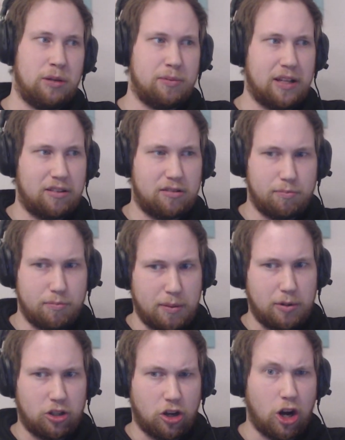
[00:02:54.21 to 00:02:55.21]
imp that's
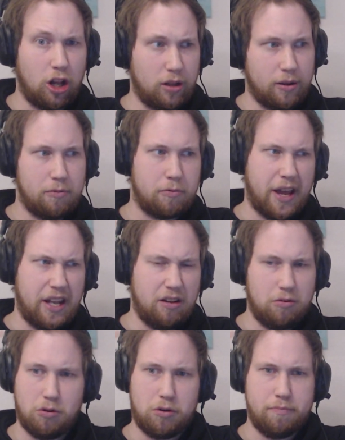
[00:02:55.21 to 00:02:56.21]
maybe tall and
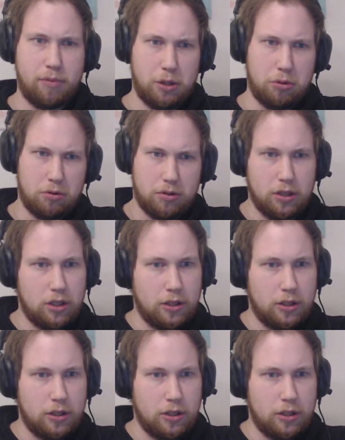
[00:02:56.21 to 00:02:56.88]
red or blue,